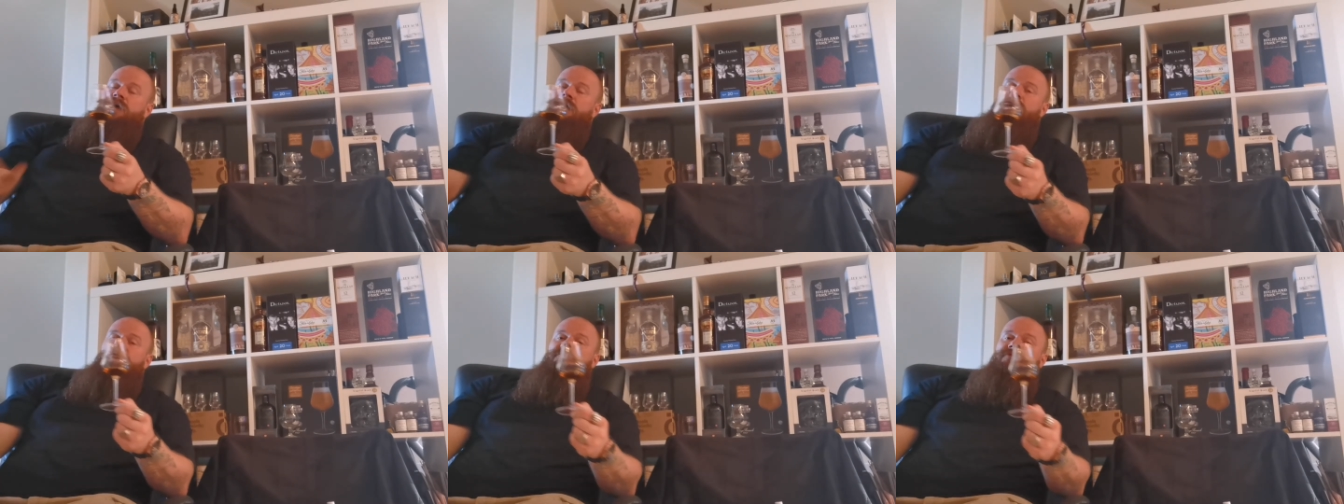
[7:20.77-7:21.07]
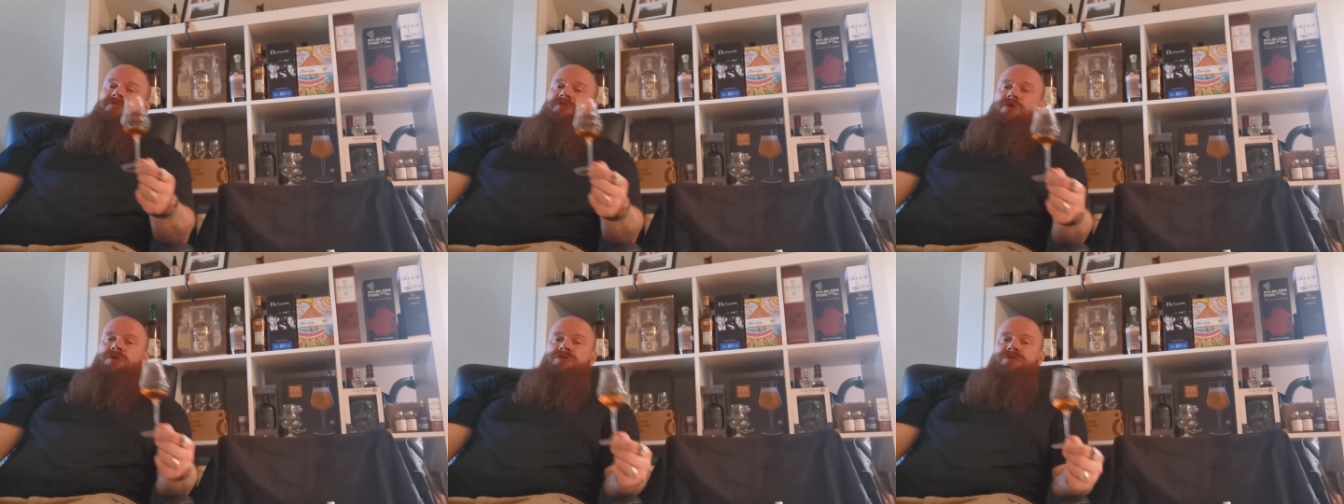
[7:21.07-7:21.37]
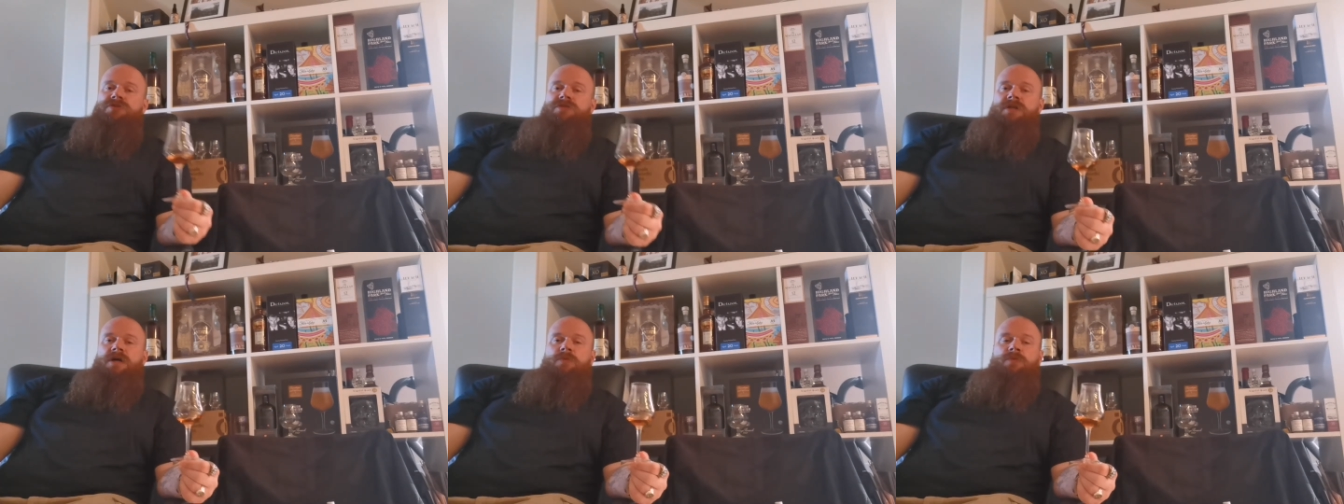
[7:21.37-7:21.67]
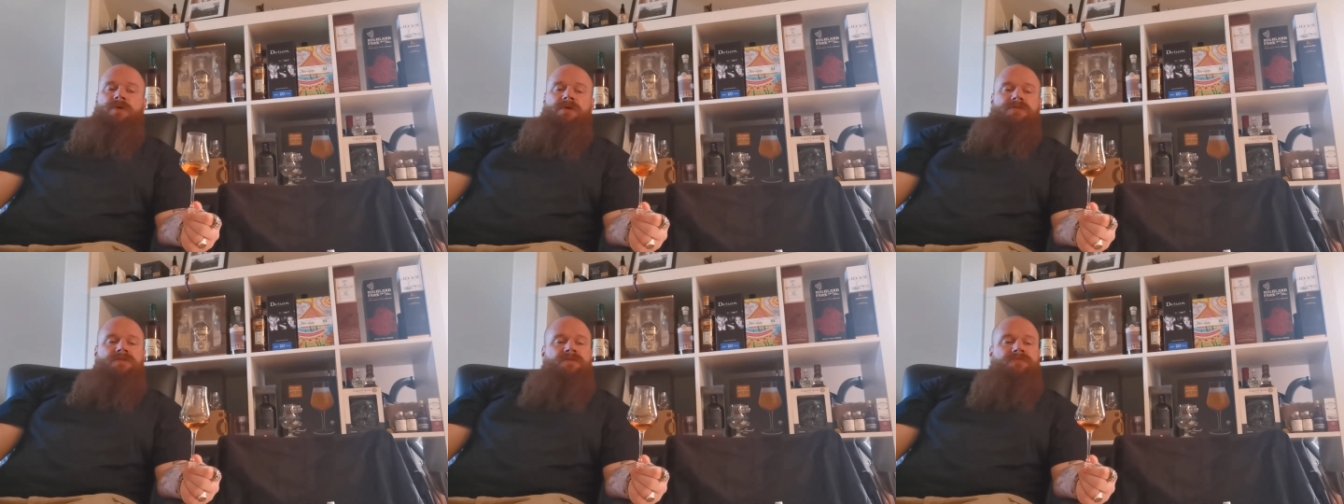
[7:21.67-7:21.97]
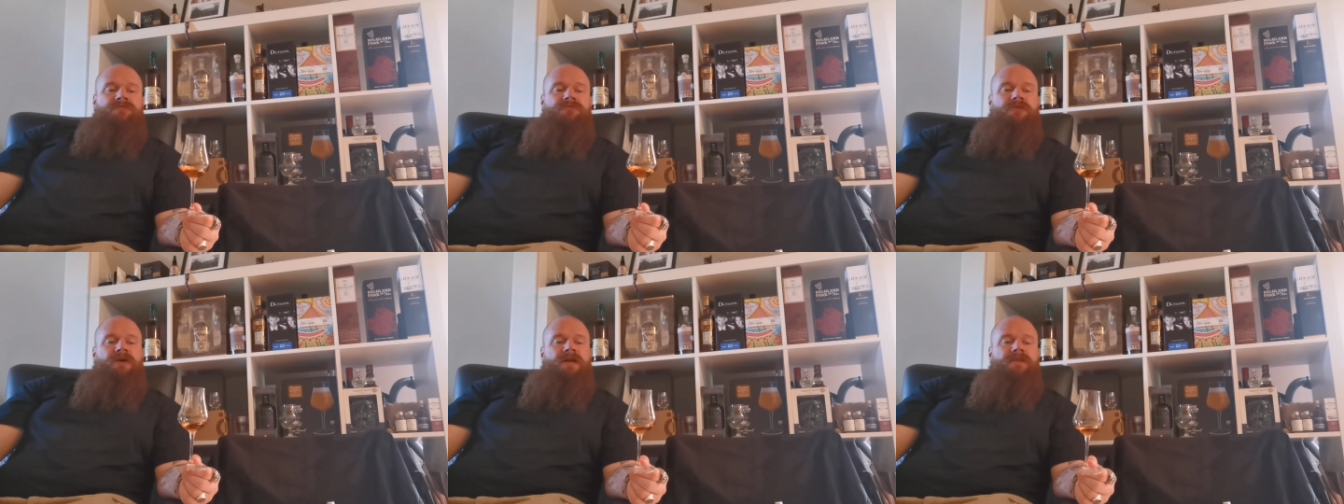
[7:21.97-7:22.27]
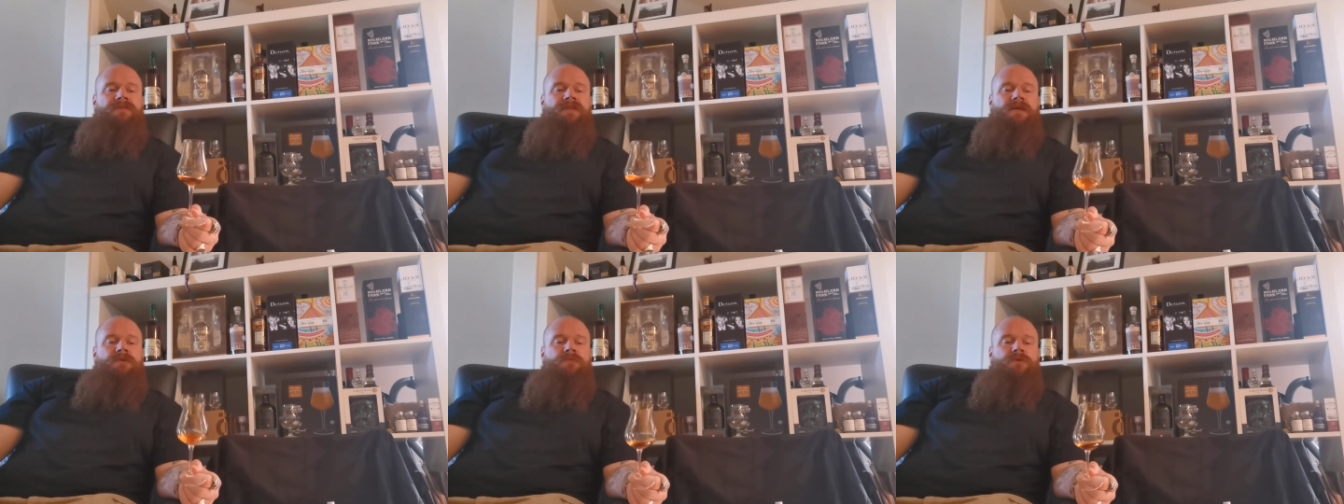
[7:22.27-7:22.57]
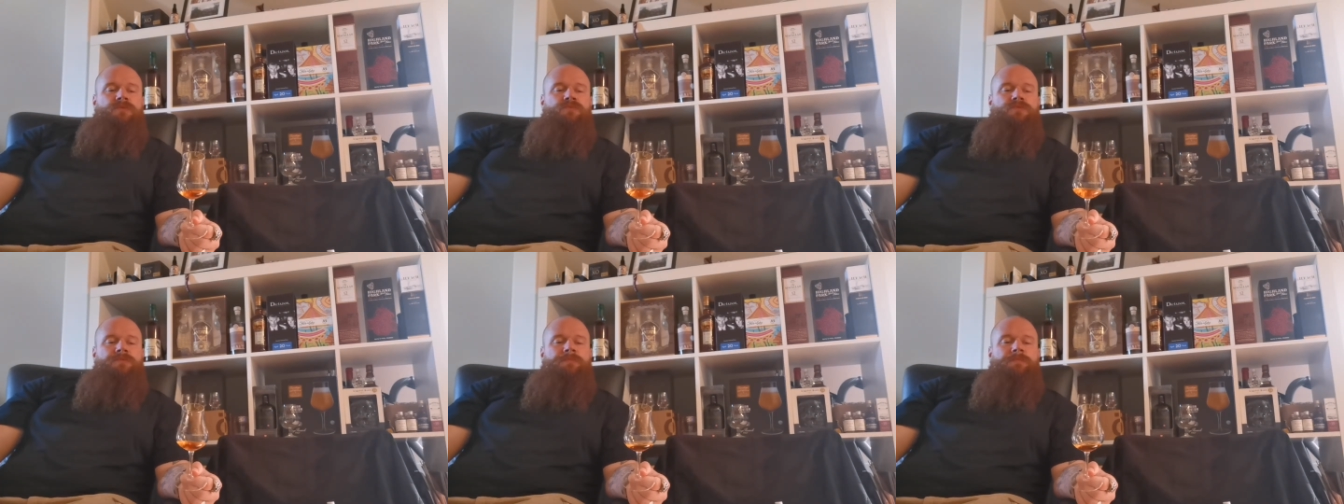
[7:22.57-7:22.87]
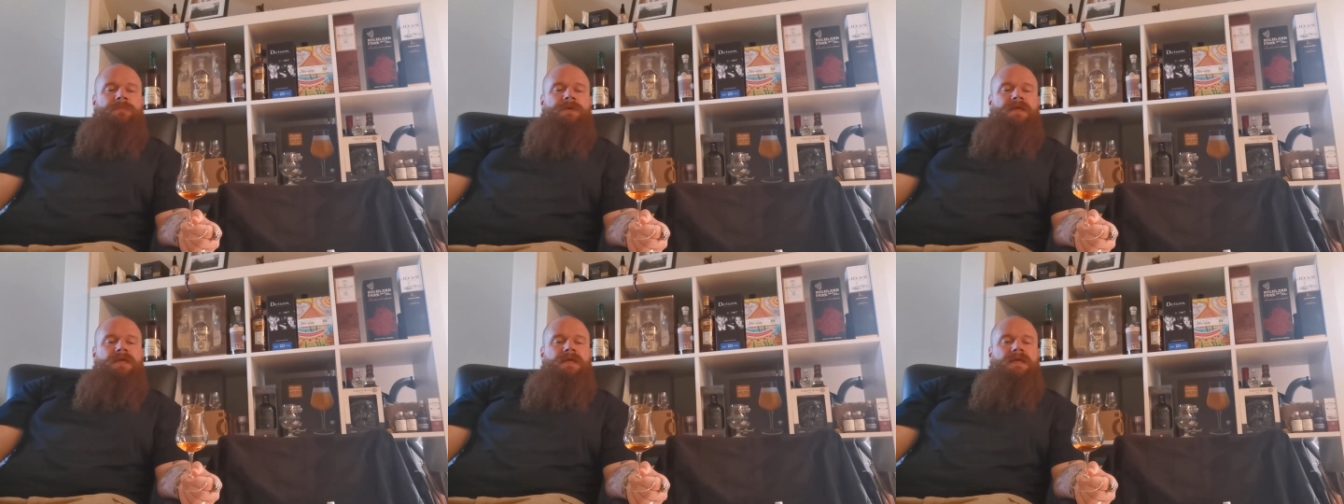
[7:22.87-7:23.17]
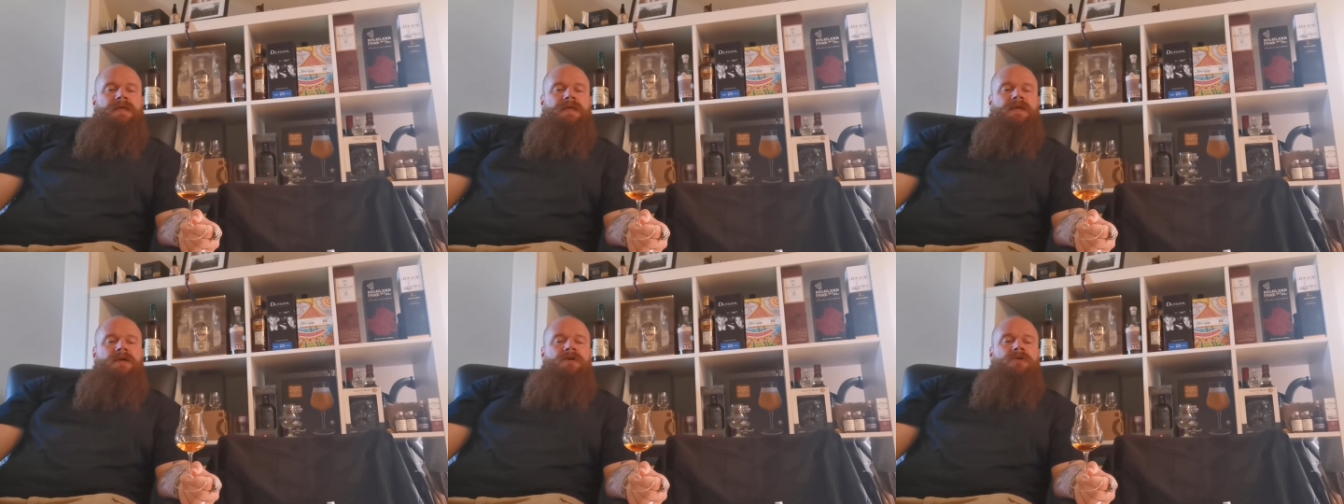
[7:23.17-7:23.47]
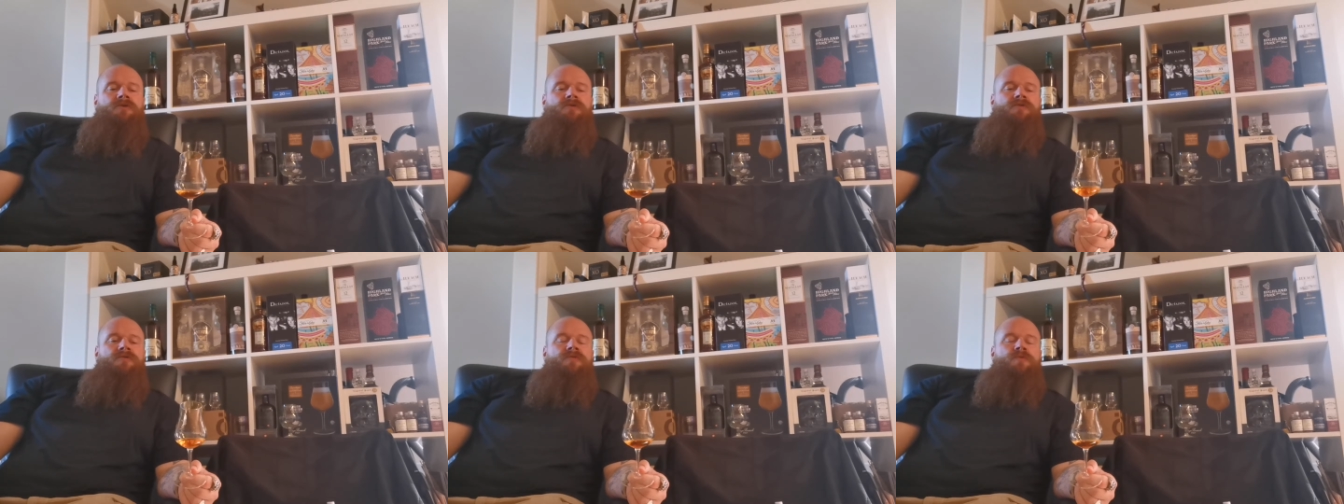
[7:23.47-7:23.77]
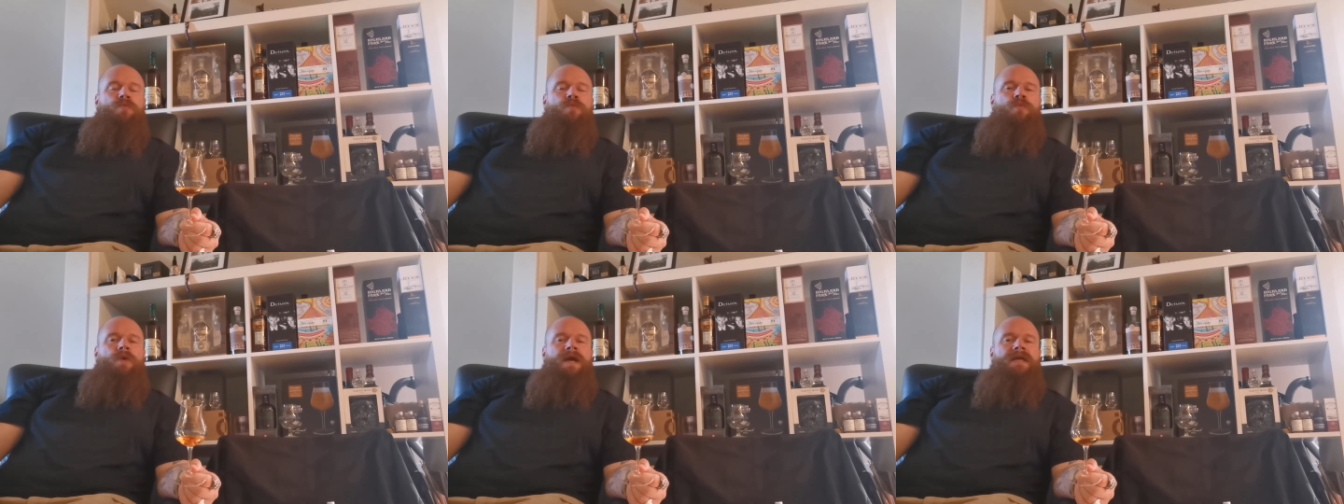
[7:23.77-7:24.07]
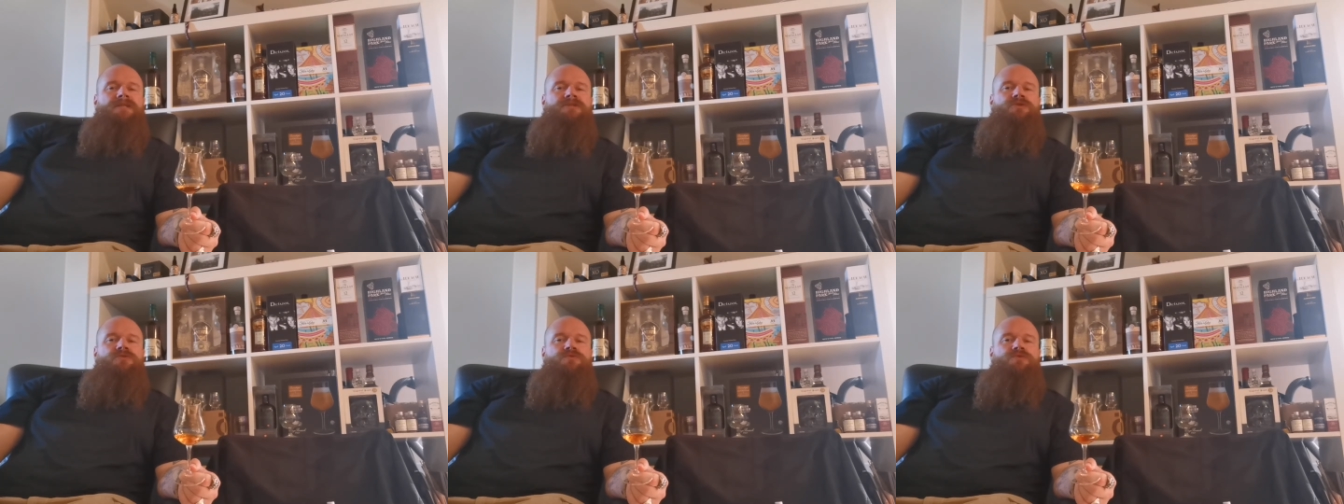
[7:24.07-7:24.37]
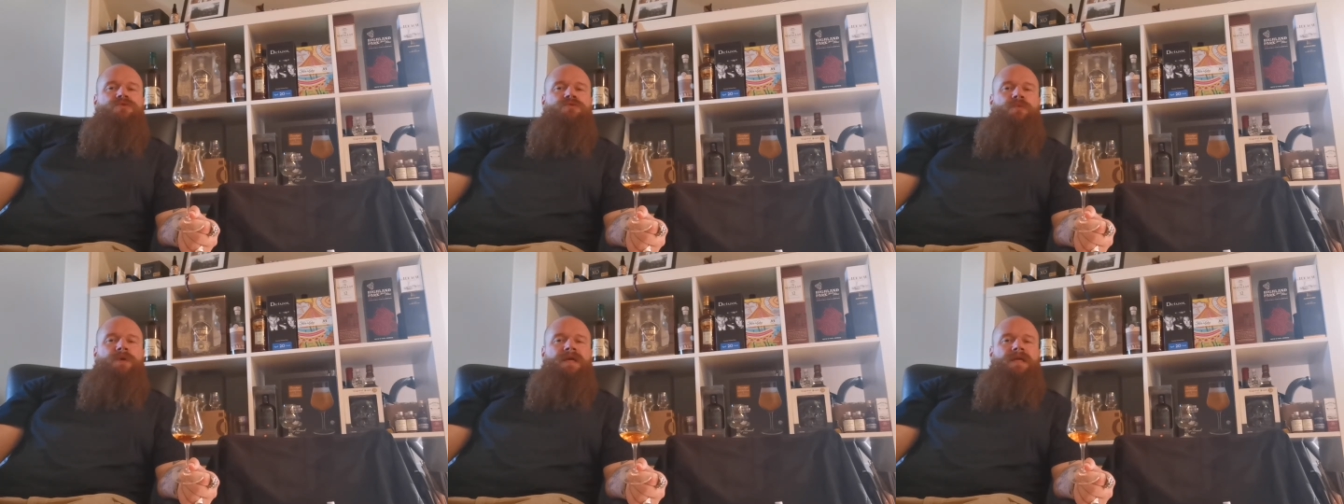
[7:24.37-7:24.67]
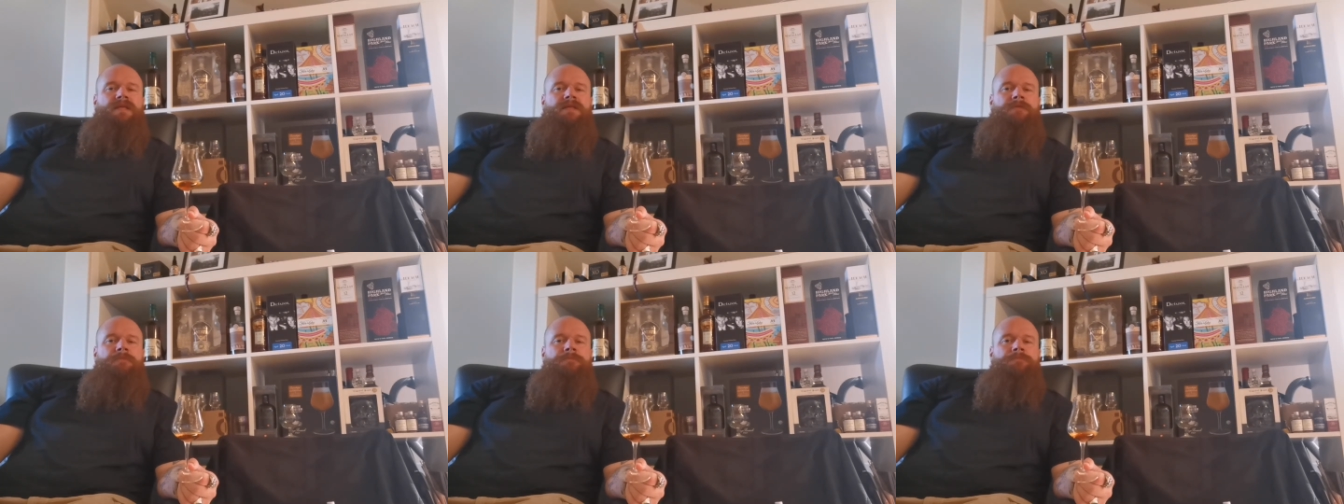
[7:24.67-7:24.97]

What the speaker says: At first I was afraid that it would be way too sweet.